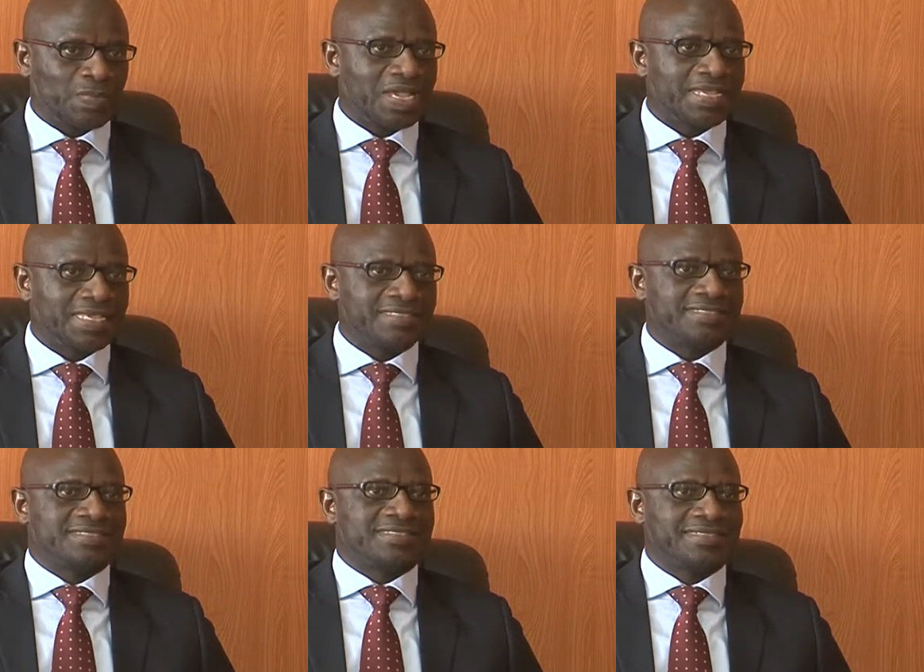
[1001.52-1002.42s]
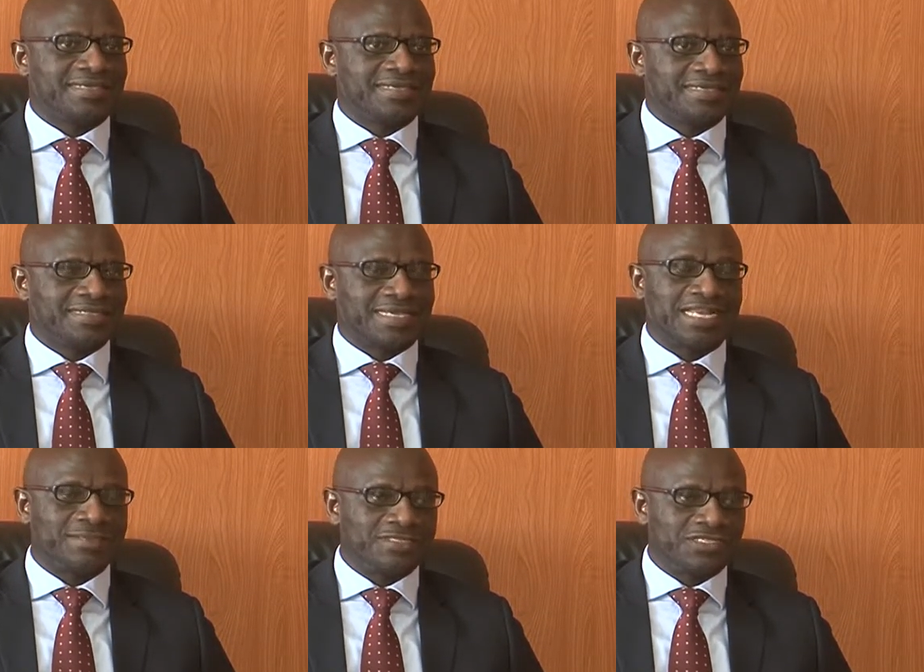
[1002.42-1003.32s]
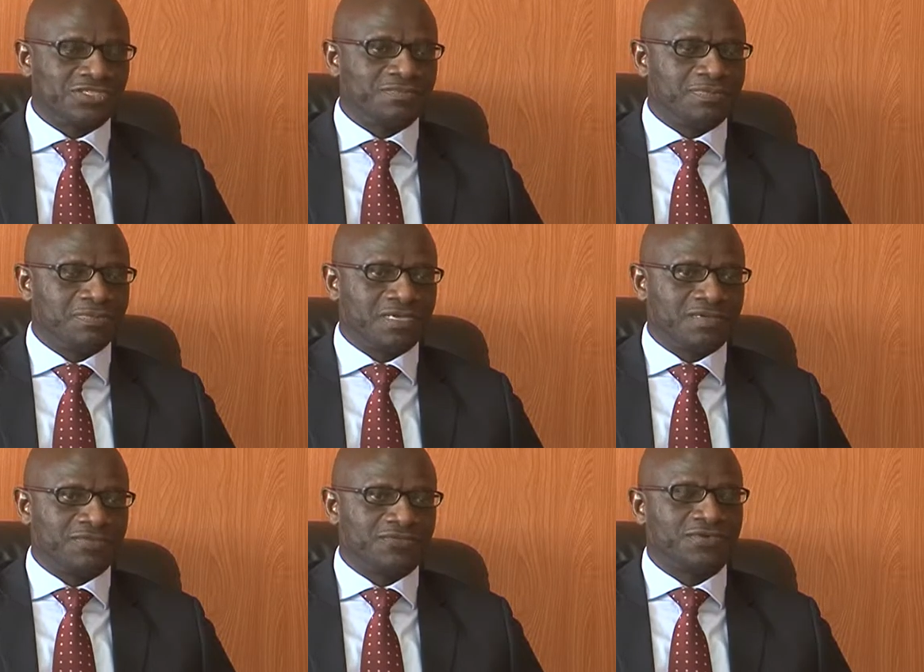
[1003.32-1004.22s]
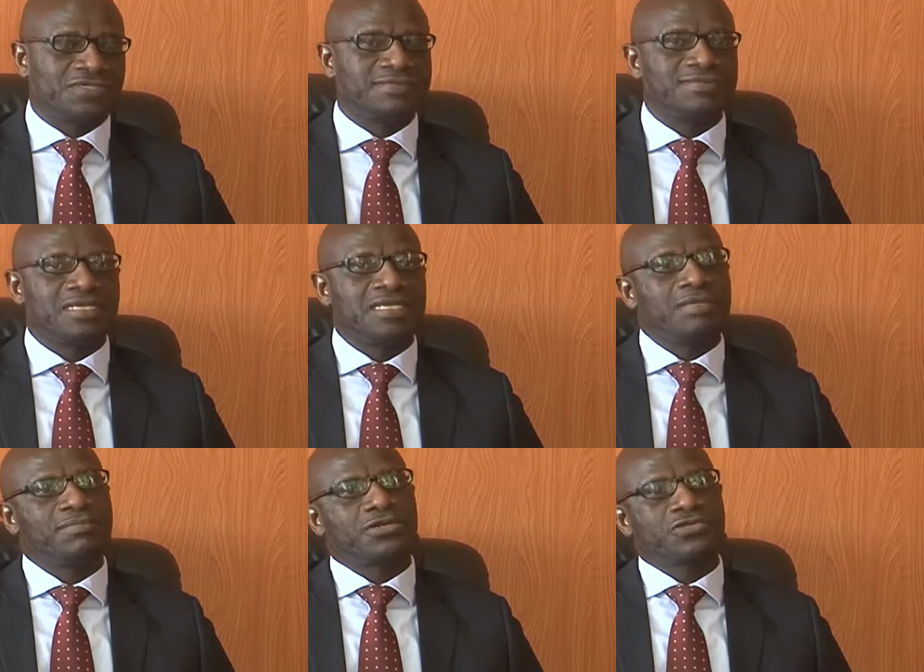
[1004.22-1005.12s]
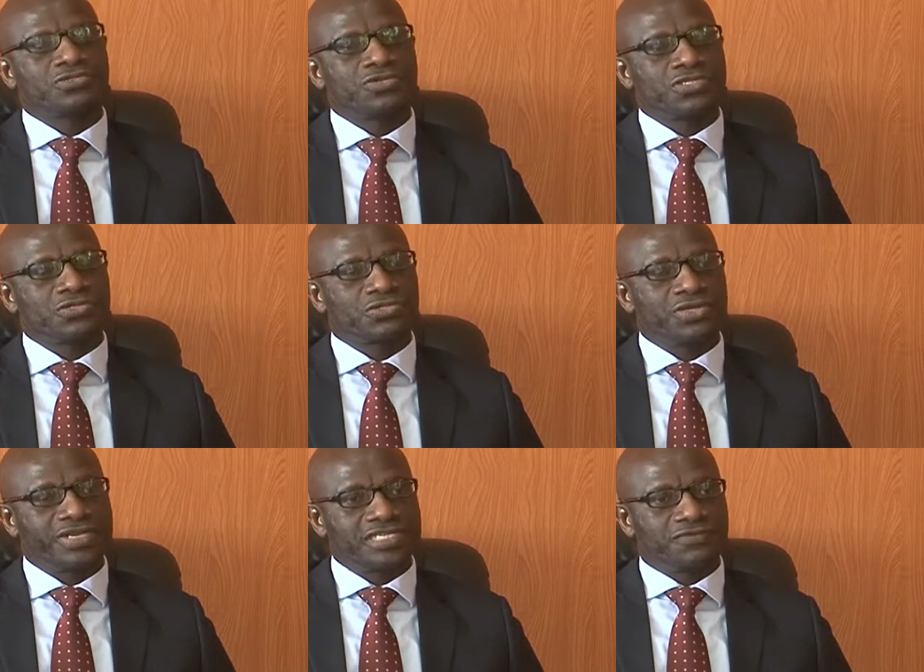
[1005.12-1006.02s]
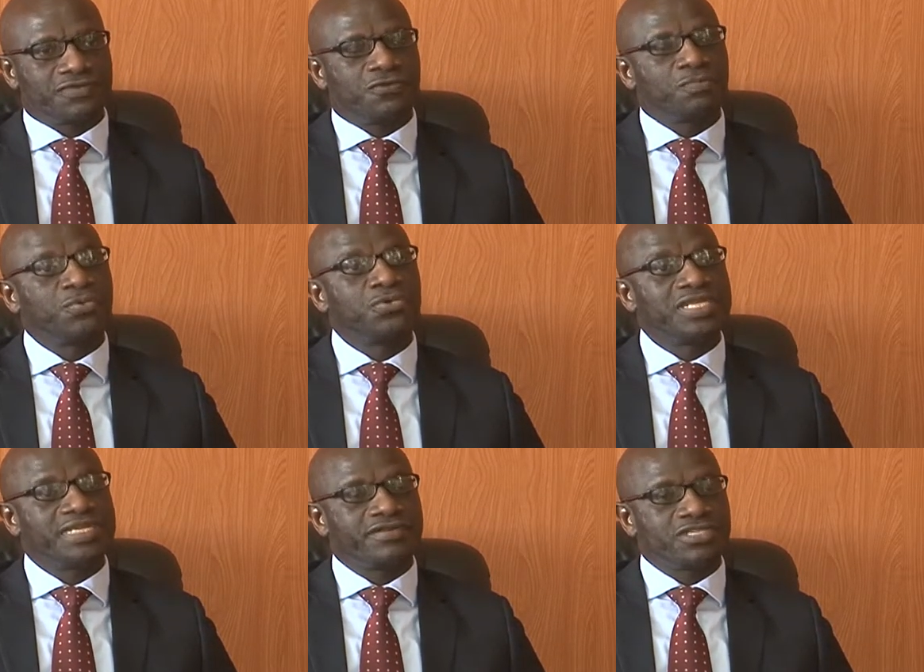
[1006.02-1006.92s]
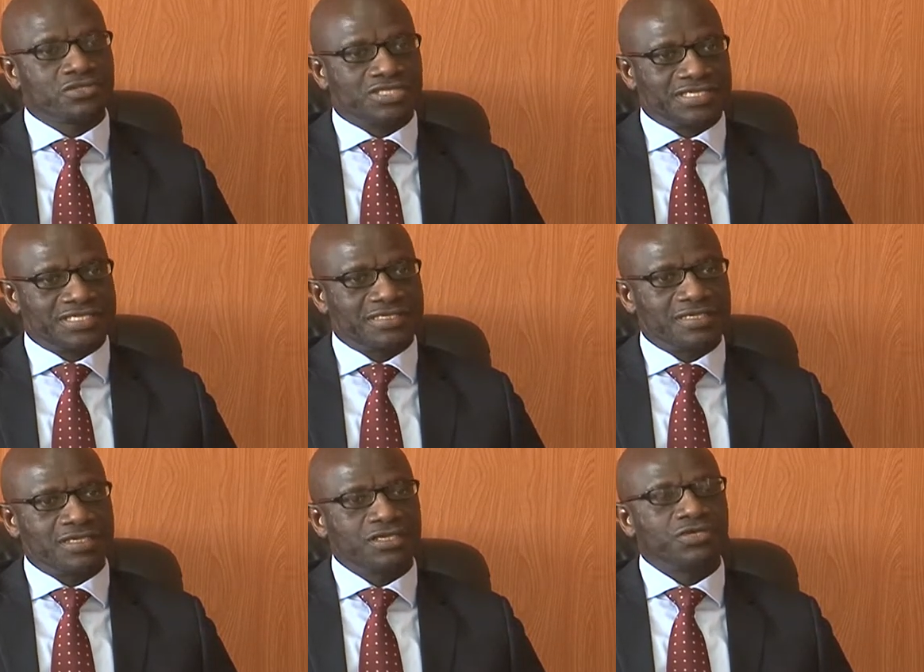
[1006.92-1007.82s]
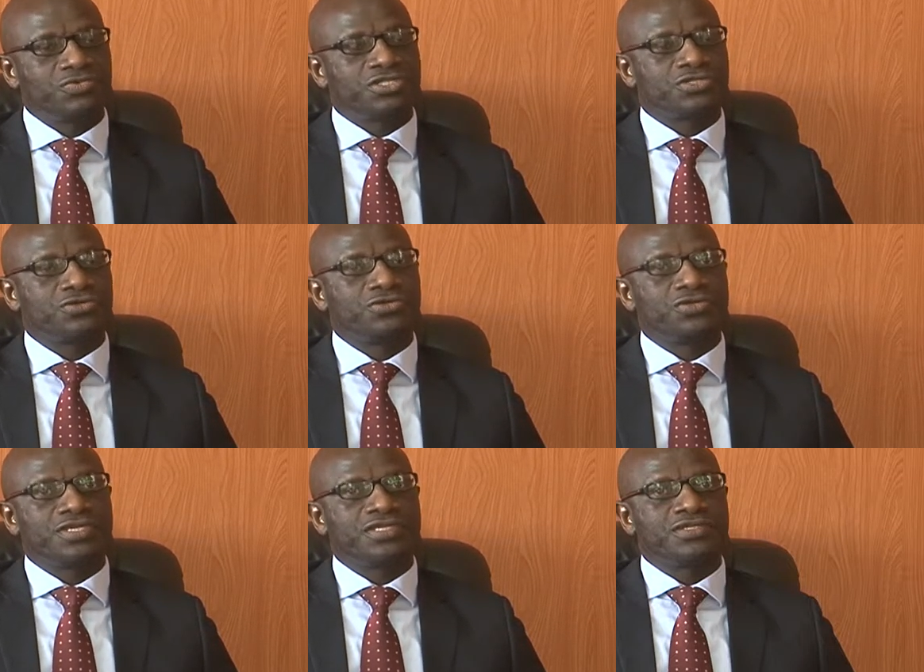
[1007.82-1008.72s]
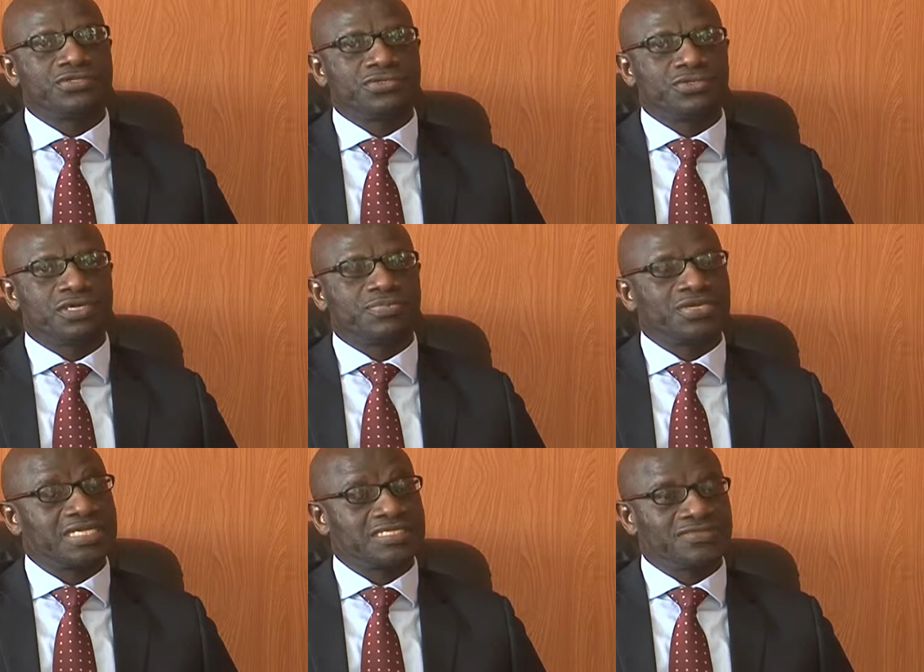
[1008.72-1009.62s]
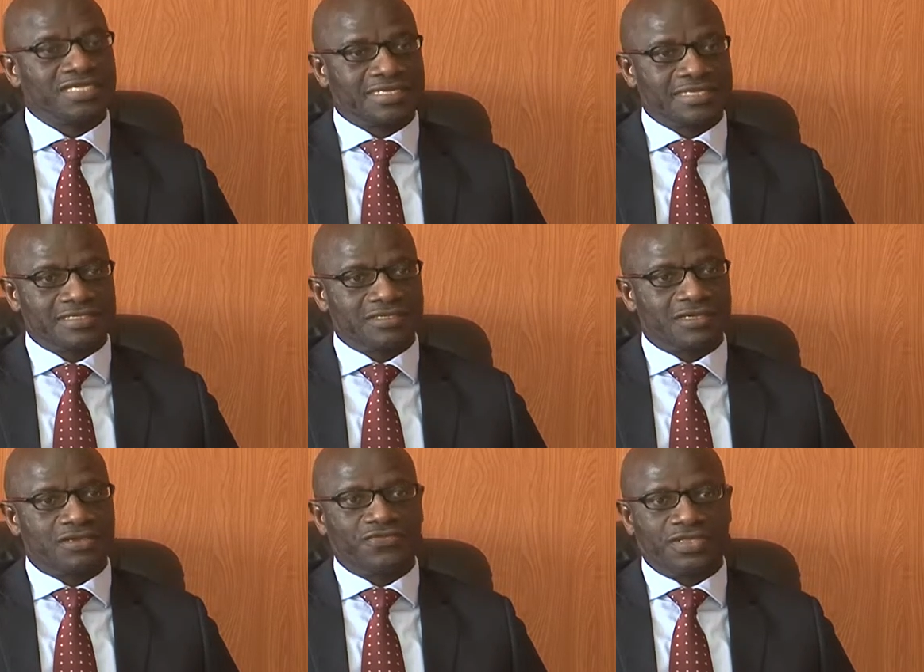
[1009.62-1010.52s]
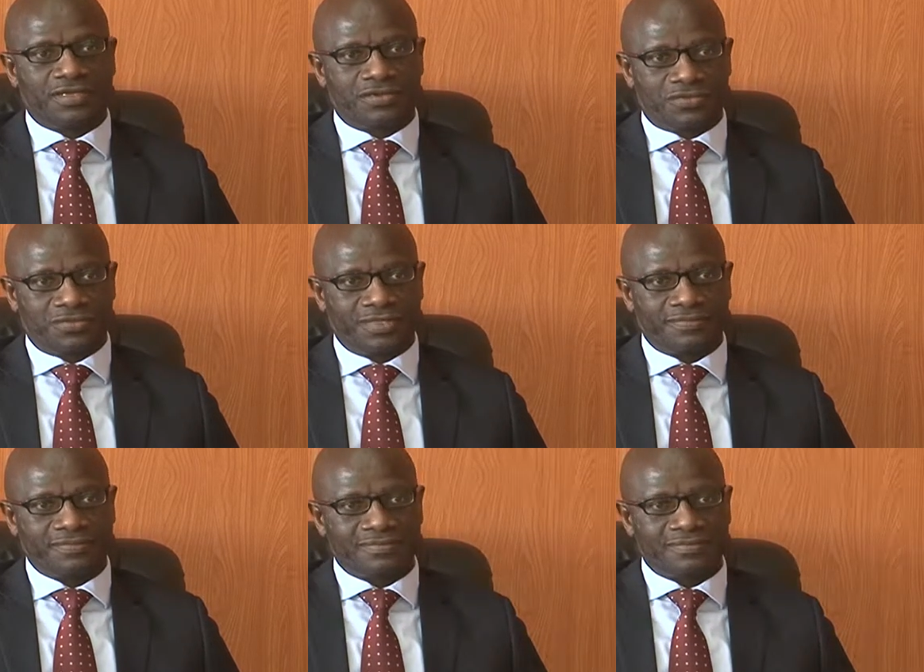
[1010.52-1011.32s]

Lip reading: against the calamities which befall them, but also it's also a reservoir for pooling resources which go into productive sectors of the economy.